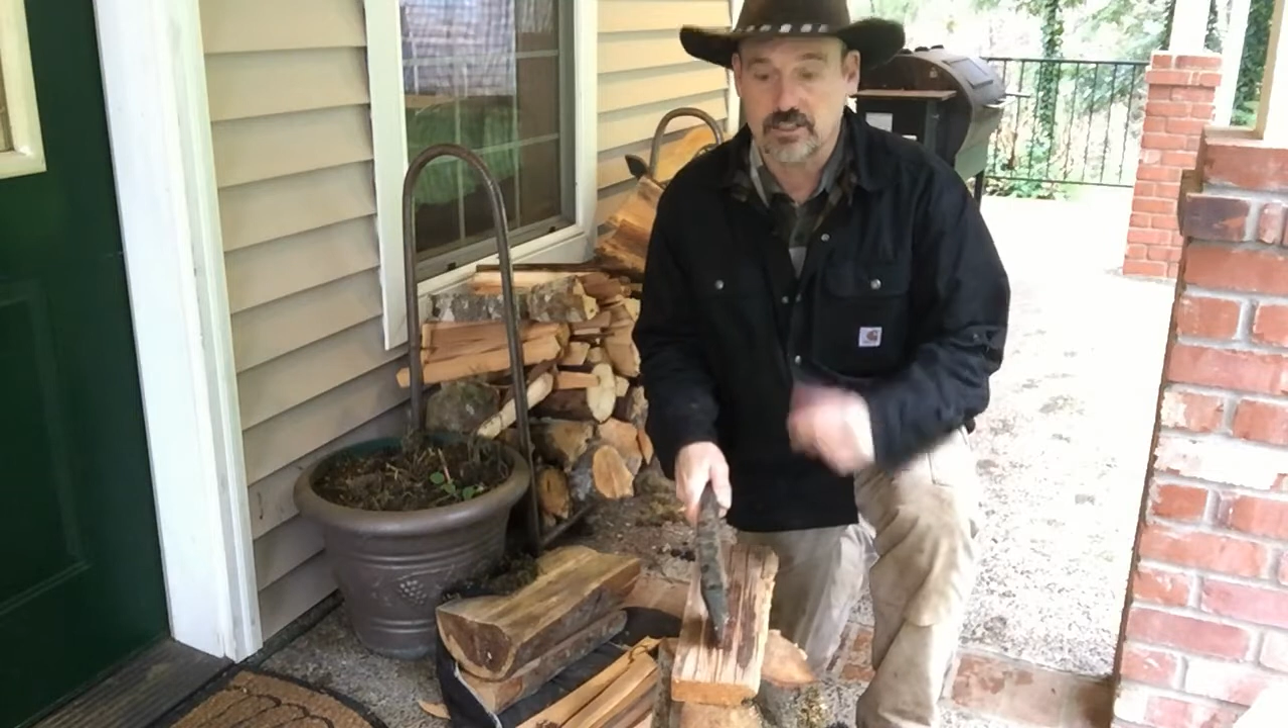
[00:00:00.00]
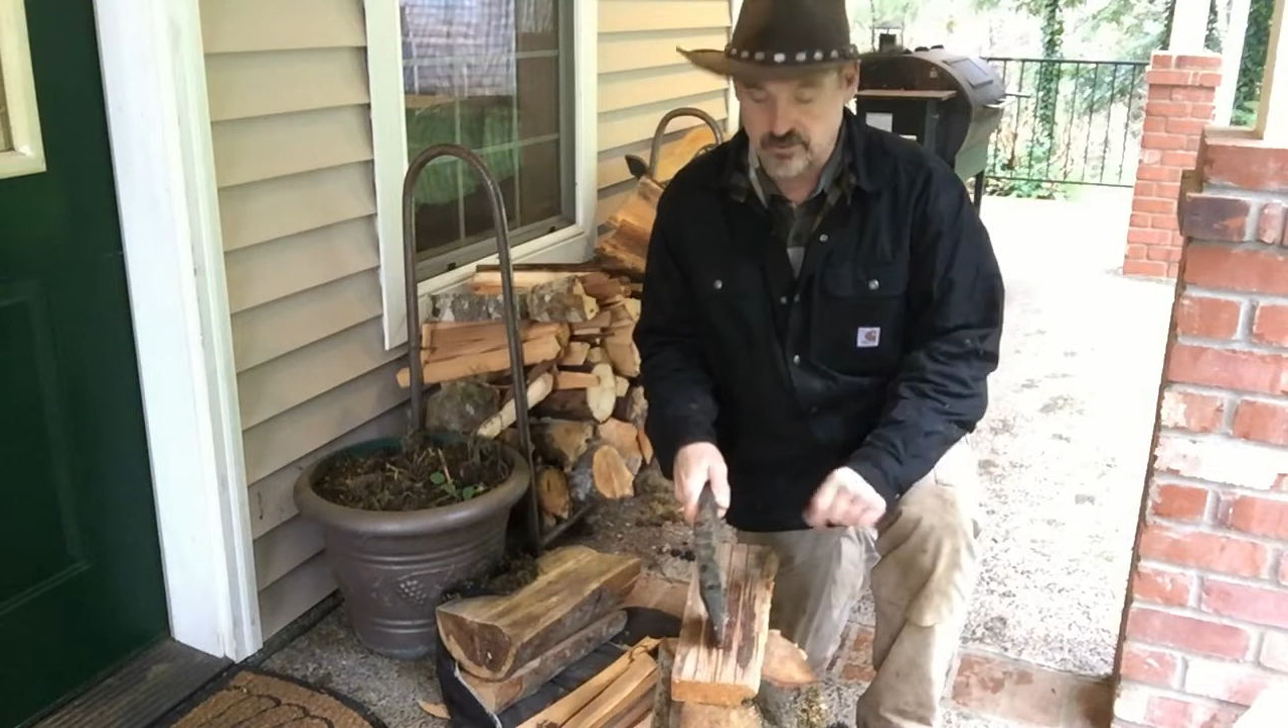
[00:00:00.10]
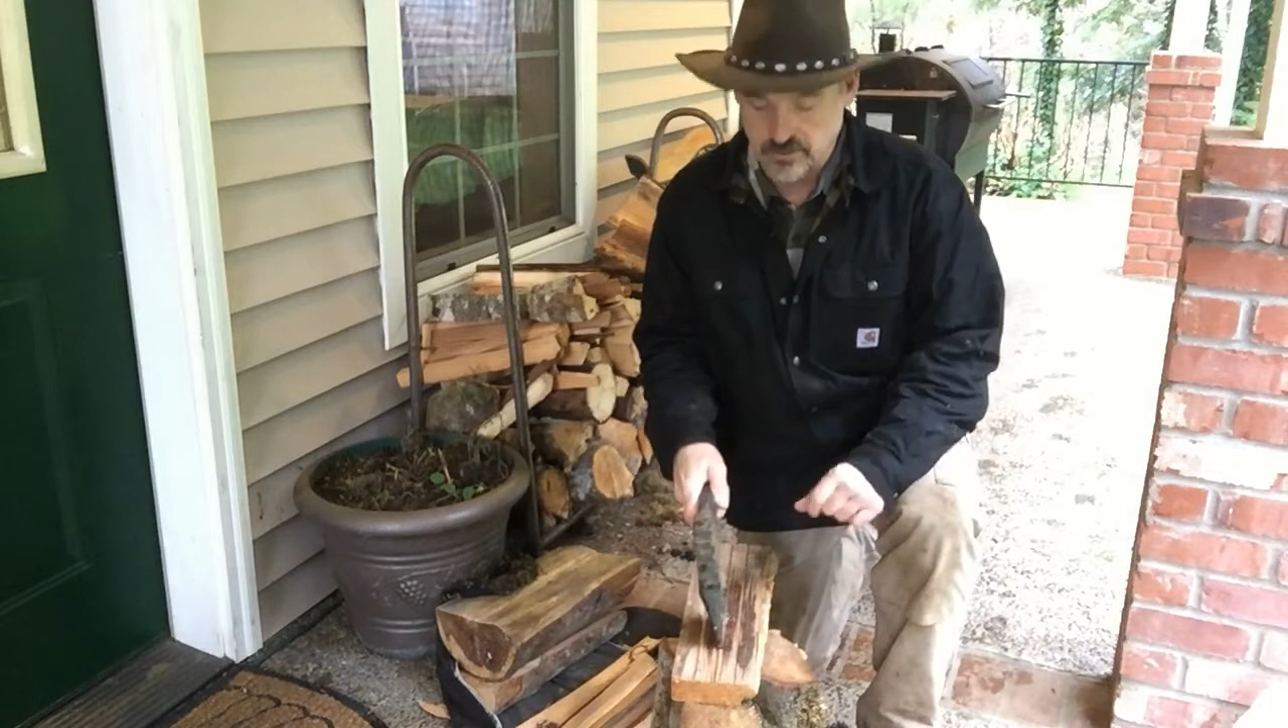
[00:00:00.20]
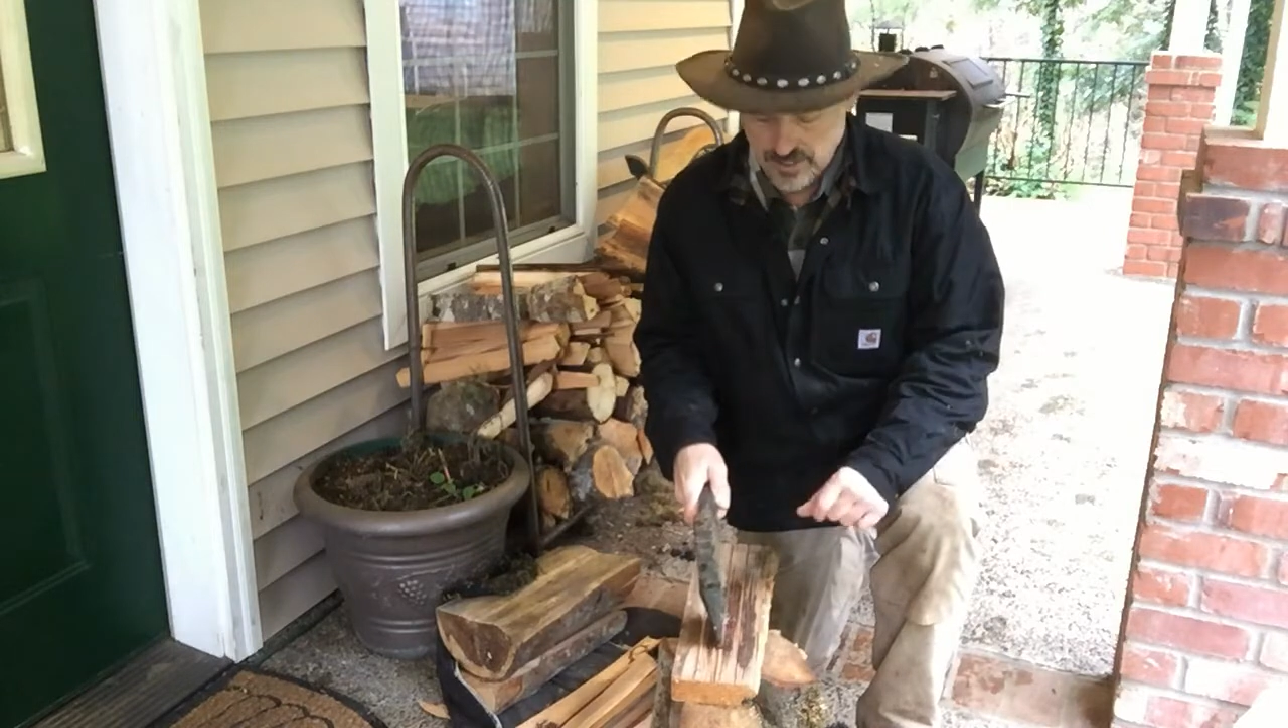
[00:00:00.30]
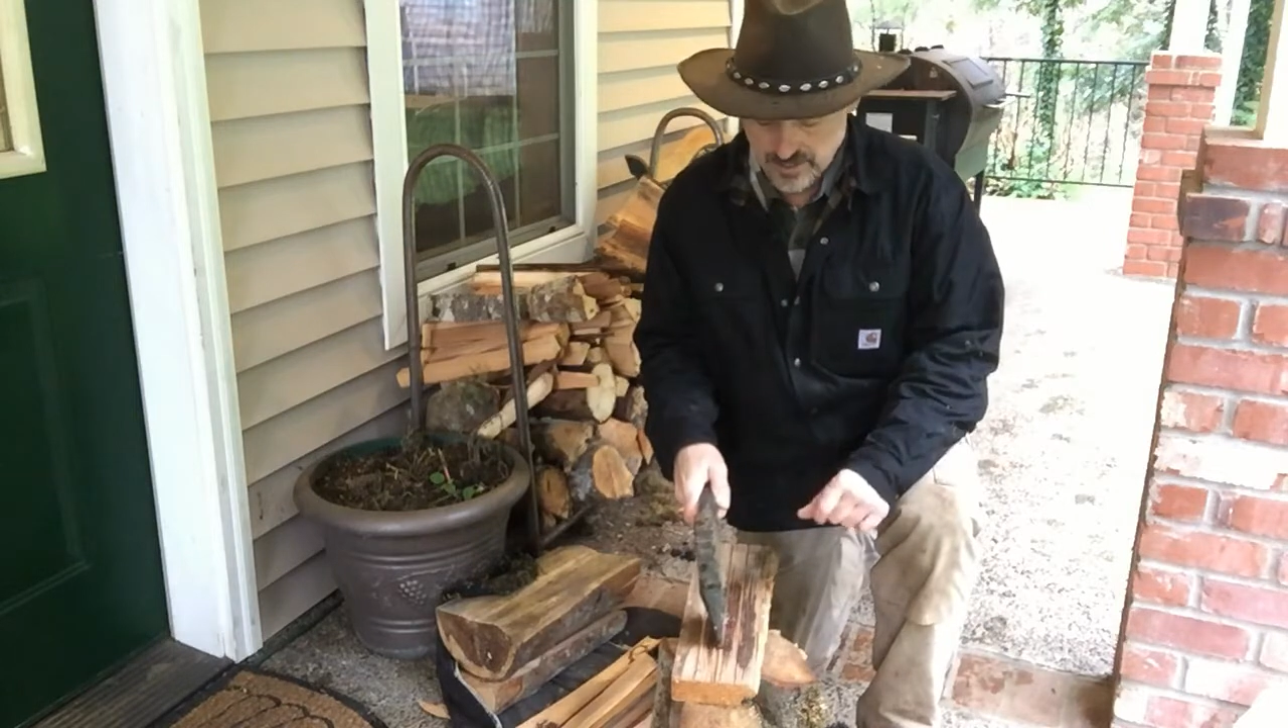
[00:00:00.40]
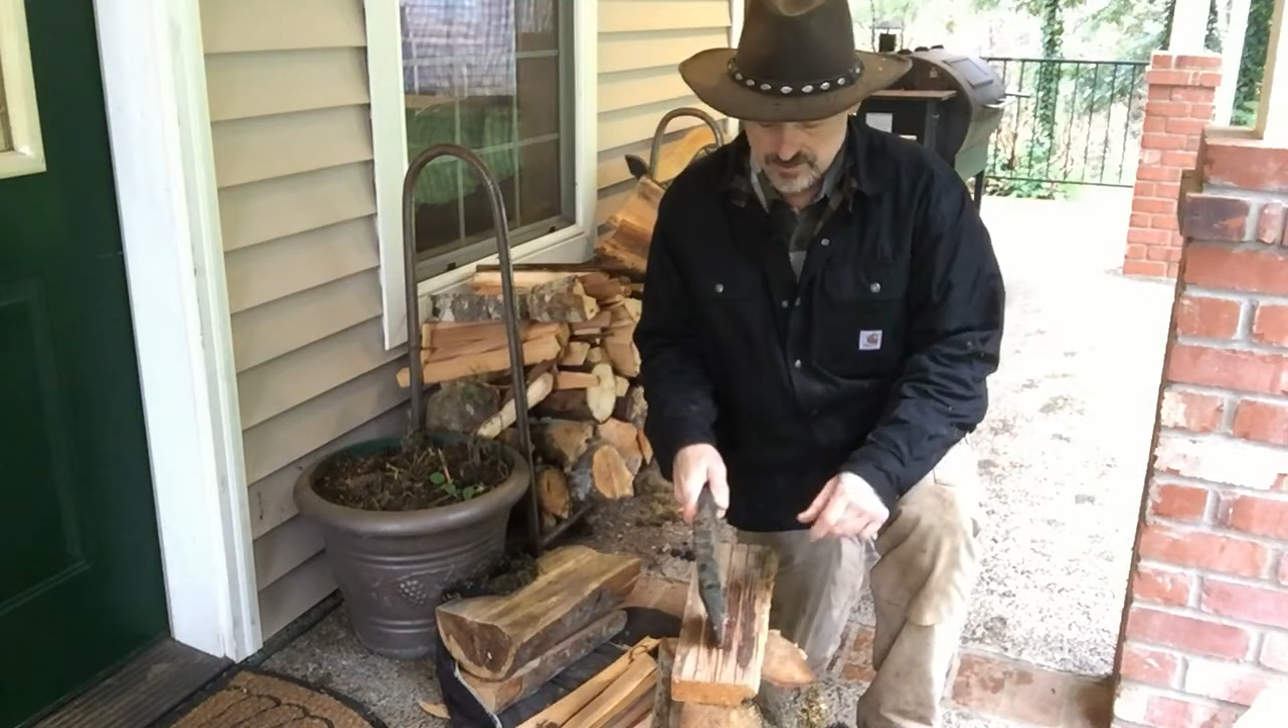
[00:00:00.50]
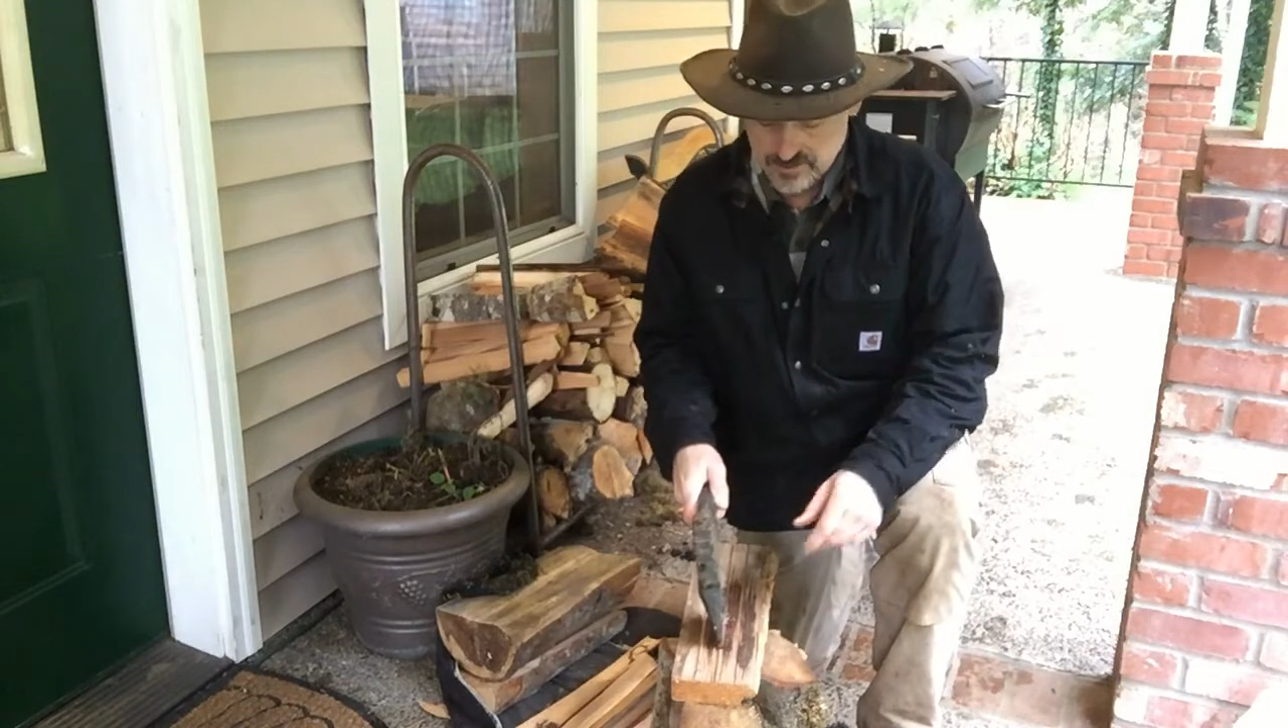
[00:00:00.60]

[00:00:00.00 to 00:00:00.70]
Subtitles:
so their hand's